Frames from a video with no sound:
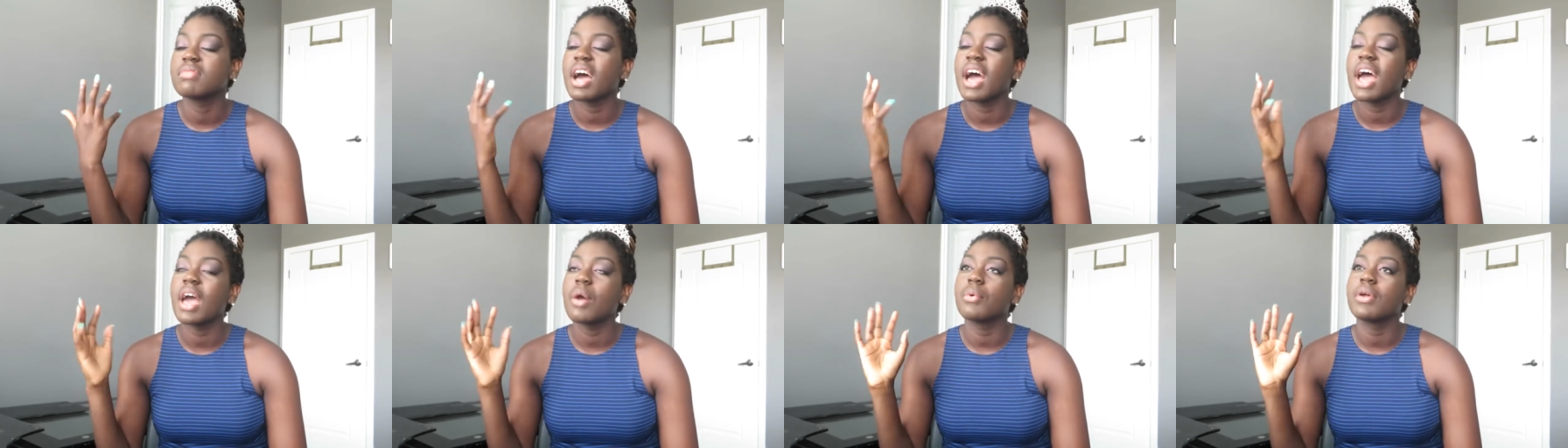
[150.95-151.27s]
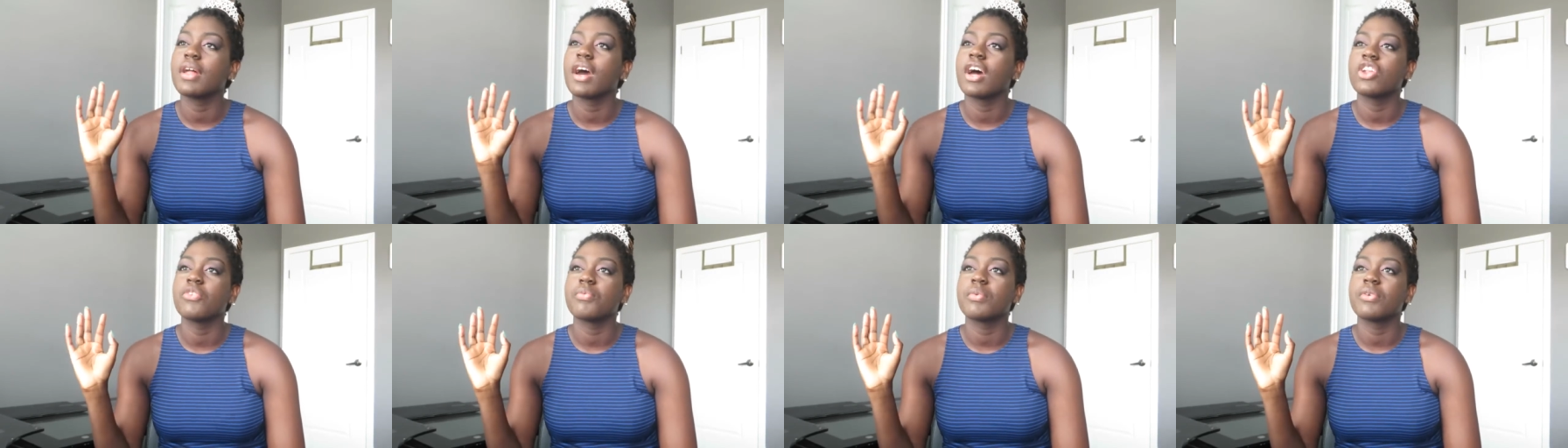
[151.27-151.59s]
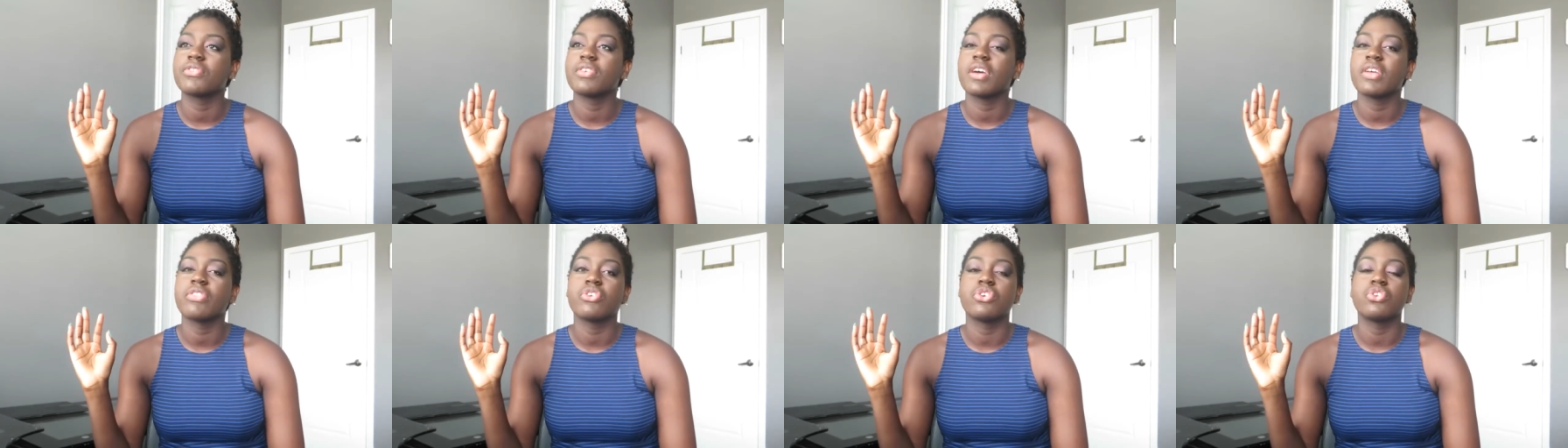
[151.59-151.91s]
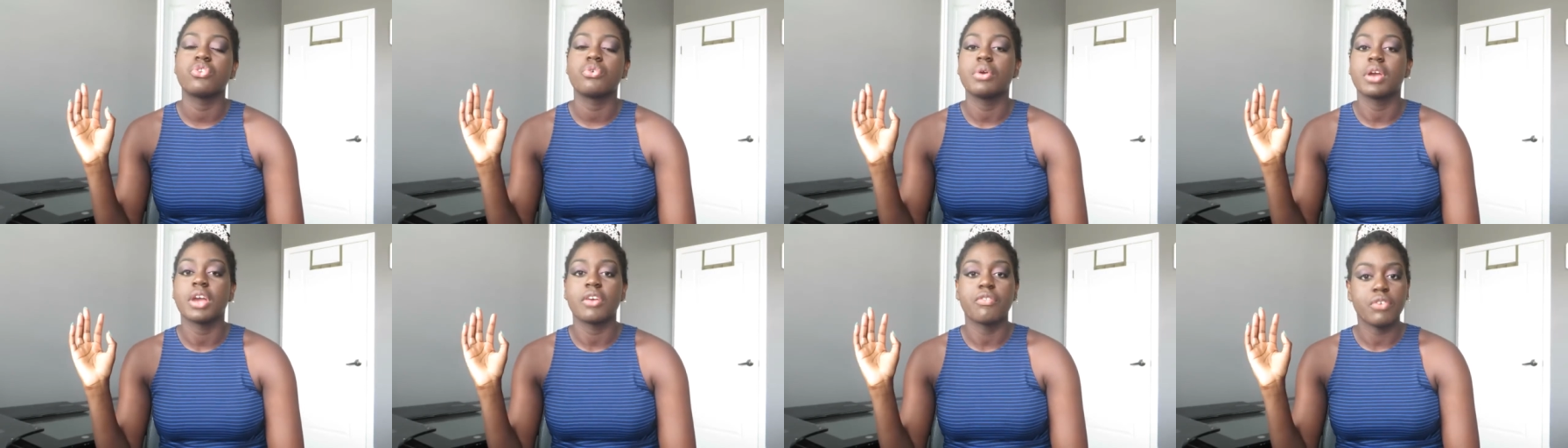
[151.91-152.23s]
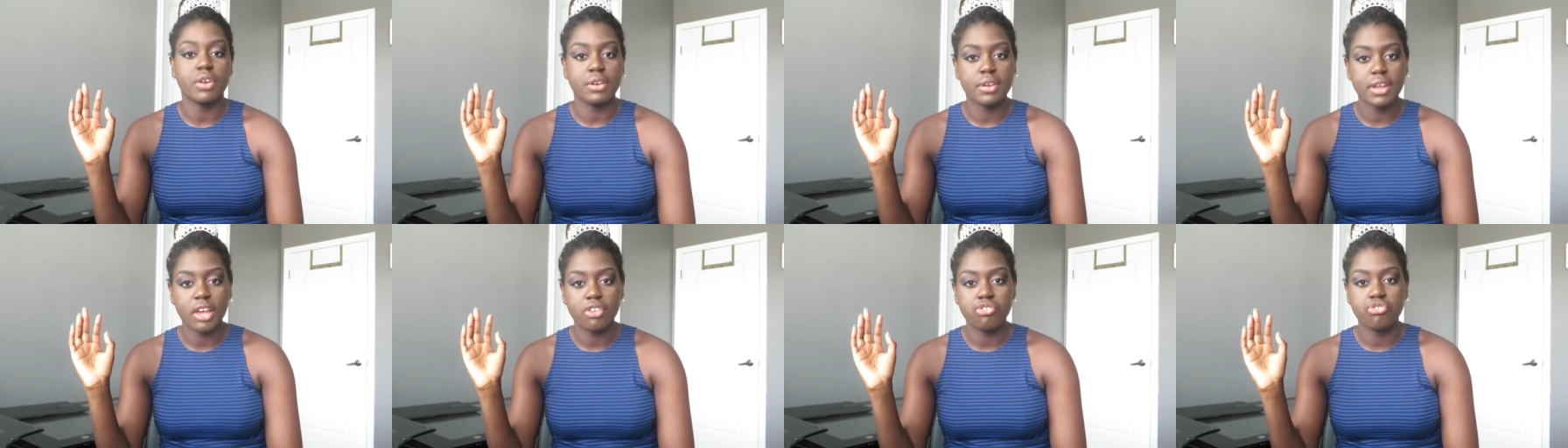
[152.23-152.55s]
I 100% they're doing it
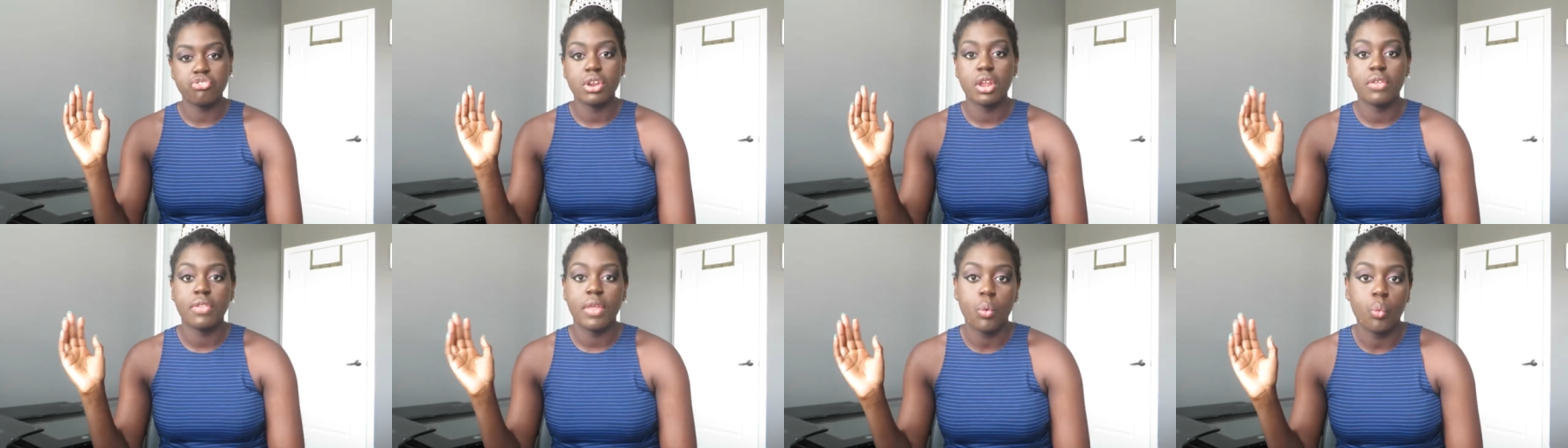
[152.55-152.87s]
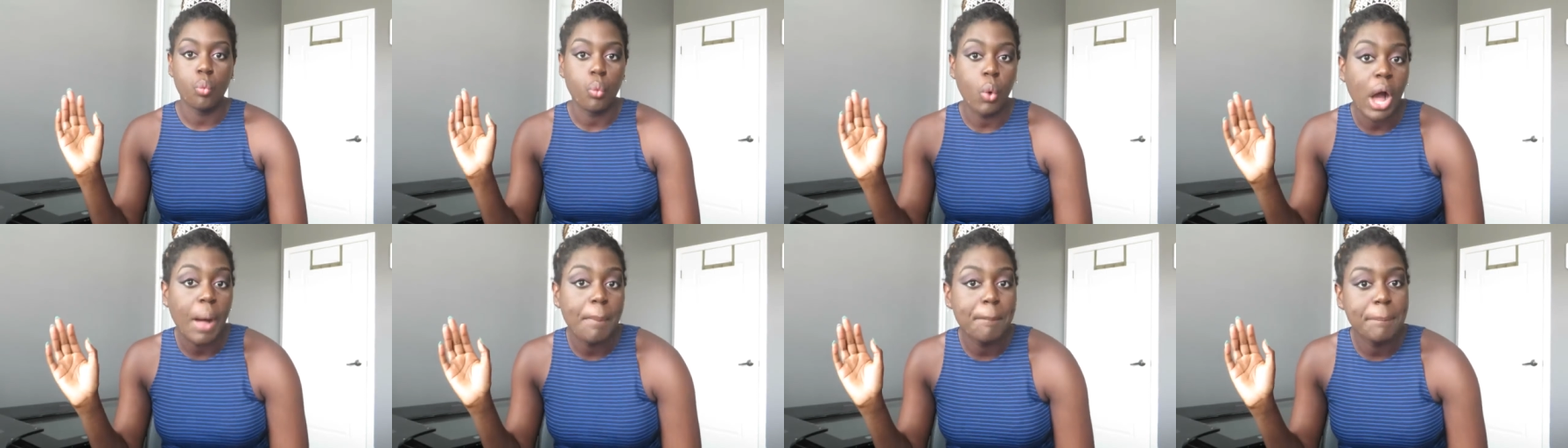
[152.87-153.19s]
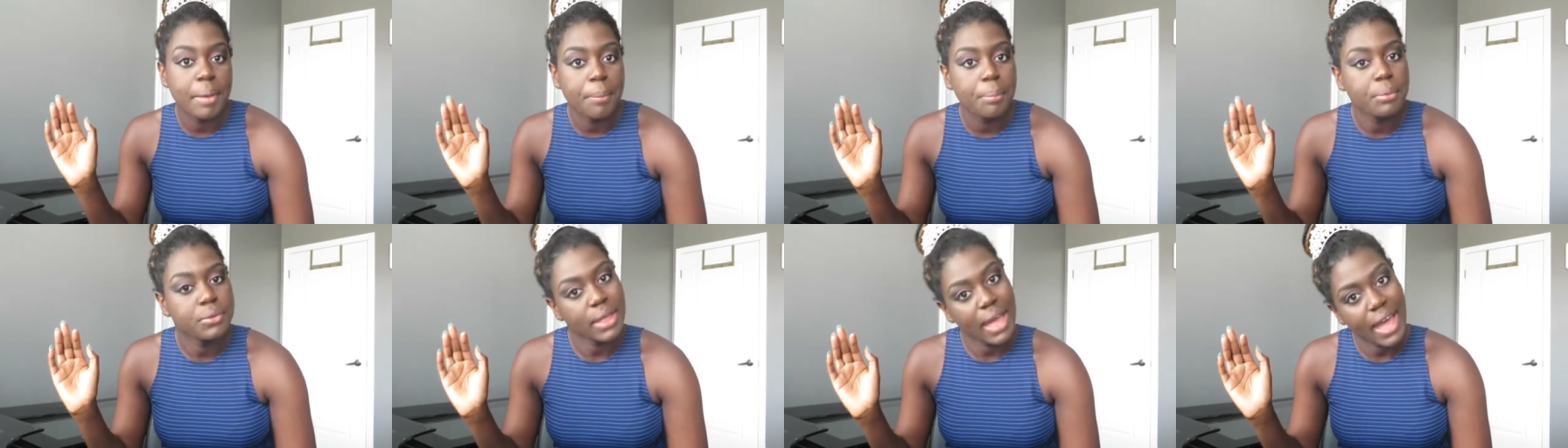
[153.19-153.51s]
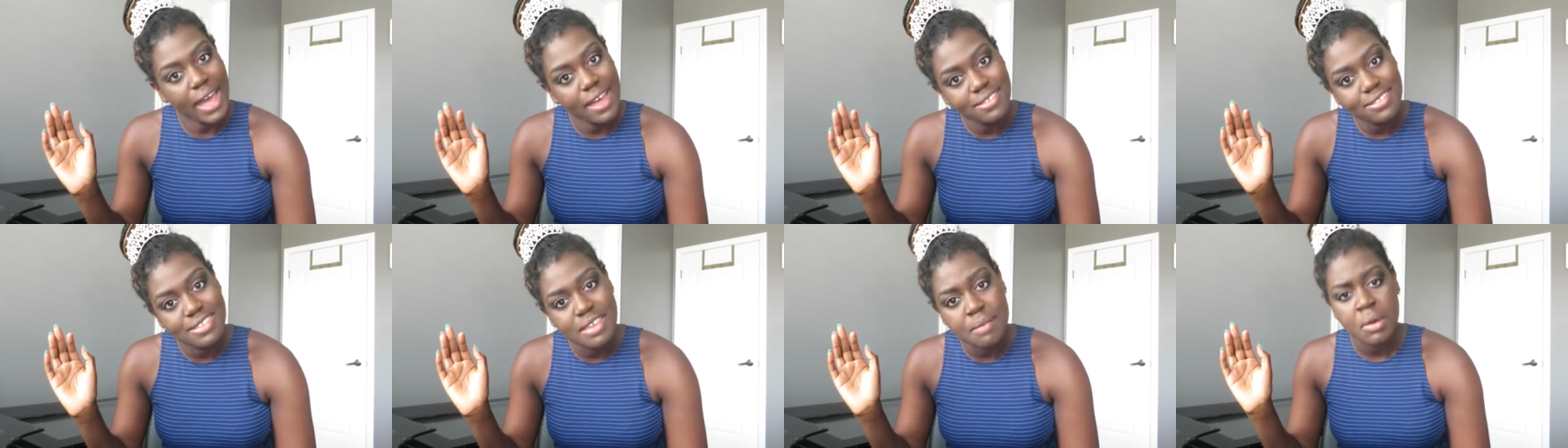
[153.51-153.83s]
for attention and they want people to ask